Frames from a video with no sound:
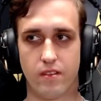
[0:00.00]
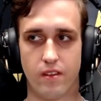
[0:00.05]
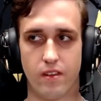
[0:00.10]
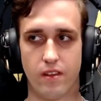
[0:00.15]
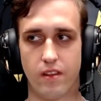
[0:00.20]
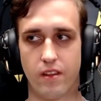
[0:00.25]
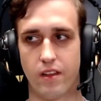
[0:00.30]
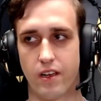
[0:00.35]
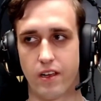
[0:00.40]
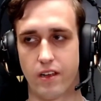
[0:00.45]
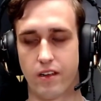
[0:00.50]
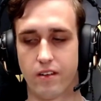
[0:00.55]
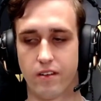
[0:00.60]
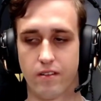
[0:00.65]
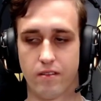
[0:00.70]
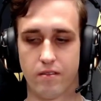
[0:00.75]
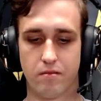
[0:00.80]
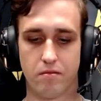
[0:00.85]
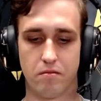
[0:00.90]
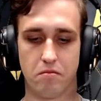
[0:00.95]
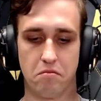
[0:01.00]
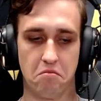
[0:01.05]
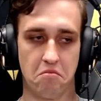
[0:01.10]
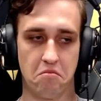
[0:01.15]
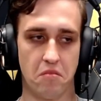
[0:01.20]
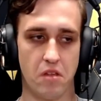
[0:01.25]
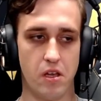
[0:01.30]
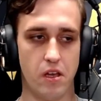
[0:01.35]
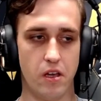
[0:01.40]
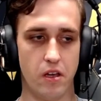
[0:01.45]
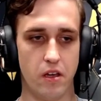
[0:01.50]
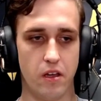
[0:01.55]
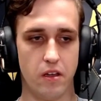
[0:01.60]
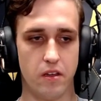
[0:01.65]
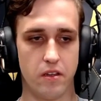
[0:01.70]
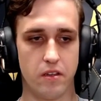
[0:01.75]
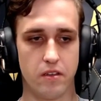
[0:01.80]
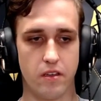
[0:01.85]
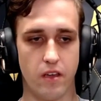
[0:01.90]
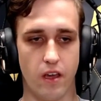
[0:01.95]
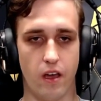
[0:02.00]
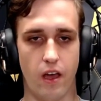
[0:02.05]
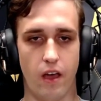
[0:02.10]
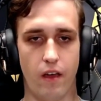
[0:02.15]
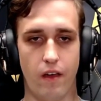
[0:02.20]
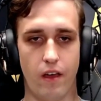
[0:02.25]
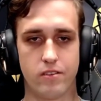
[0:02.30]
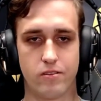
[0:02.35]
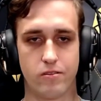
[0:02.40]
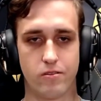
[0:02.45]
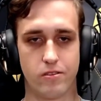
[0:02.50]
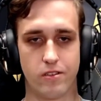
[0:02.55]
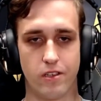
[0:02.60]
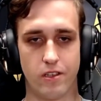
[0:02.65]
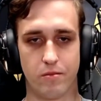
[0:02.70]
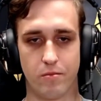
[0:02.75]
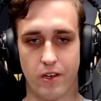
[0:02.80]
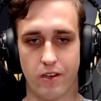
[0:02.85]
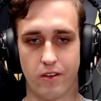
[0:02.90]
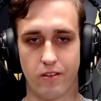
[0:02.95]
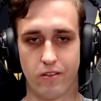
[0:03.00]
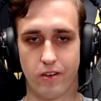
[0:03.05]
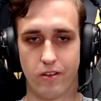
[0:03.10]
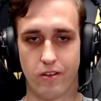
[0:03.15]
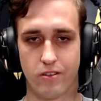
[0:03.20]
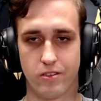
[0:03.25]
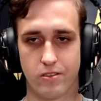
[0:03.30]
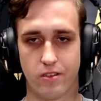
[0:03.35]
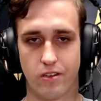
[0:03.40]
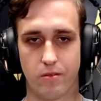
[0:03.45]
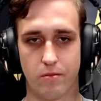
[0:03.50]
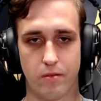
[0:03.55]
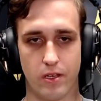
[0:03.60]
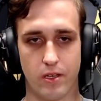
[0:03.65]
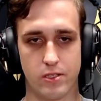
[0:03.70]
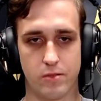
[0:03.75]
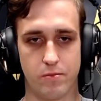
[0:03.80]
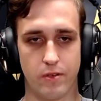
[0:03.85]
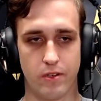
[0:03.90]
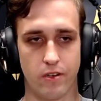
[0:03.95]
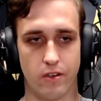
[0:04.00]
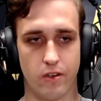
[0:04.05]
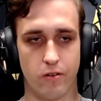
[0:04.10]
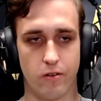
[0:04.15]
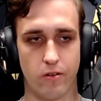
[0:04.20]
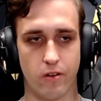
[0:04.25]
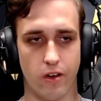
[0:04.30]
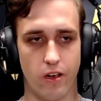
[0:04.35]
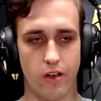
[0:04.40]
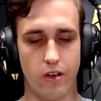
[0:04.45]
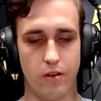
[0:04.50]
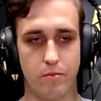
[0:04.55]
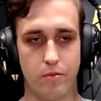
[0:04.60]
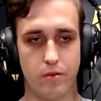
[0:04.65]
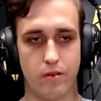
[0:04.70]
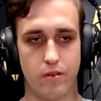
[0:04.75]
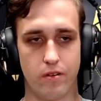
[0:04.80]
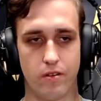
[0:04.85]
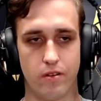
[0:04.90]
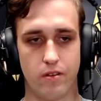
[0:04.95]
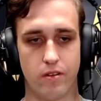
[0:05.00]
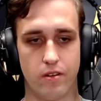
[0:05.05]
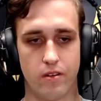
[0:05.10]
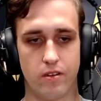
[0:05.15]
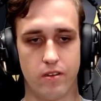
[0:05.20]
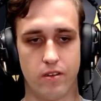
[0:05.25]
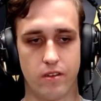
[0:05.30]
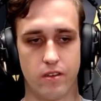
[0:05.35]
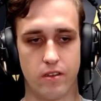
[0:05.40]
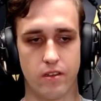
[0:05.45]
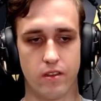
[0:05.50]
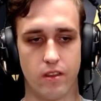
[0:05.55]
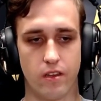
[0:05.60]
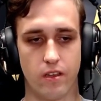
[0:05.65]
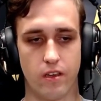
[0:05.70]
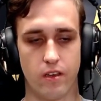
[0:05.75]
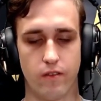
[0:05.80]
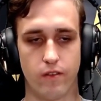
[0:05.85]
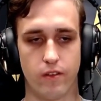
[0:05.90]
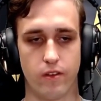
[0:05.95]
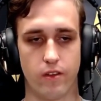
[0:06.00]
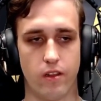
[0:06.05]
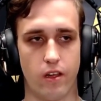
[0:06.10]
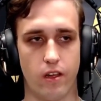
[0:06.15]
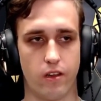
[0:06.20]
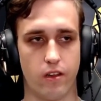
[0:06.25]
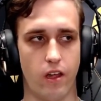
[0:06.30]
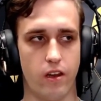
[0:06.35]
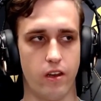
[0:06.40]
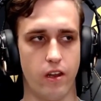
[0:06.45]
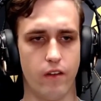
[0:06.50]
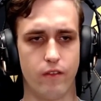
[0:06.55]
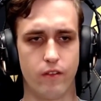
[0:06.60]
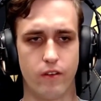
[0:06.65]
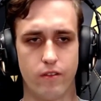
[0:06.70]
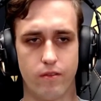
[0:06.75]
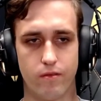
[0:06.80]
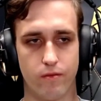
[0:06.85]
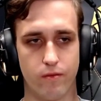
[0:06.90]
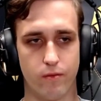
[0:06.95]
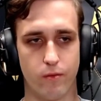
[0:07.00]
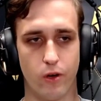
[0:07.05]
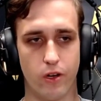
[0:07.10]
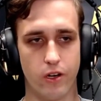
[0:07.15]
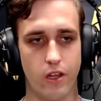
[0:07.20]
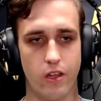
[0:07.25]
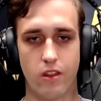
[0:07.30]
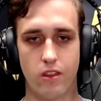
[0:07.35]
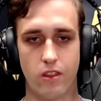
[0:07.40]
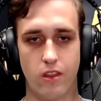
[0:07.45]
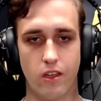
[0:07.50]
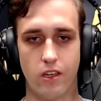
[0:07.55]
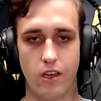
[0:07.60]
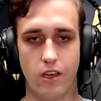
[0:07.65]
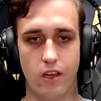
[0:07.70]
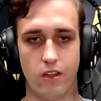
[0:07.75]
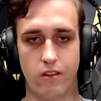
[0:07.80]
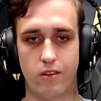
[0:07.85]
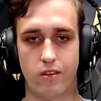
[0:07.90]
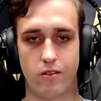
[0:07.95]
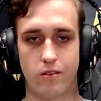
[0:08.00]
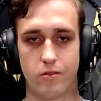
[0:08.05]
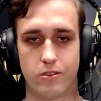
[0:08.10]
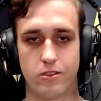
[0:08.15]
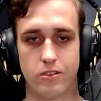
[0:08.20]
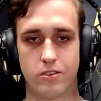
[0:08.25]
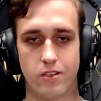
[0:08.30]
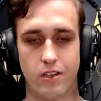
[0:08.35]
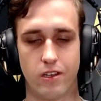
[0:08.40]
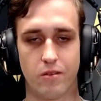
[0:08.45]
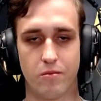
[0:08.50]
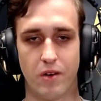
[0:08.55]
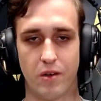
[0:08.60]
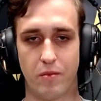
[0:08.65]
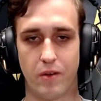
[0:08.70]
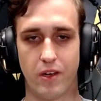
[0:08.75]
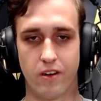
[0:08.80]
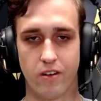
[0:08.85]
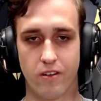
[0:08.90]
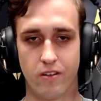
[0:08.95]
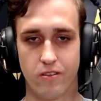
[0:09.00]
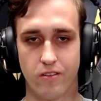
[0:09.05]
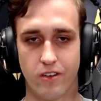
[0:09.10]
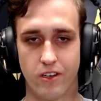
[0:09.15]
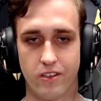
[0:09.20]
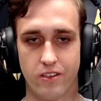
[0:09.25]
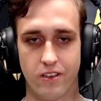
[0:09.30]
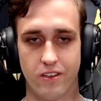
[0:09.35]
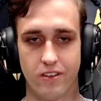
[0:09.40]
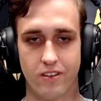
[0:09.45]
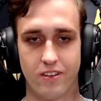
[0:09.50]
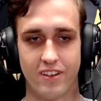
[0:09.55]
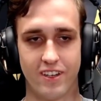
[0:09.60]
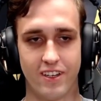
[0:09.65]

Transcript: like yeah, as you said, my career has just been going up. Even like I never won anything yet, which is like my main goal right now.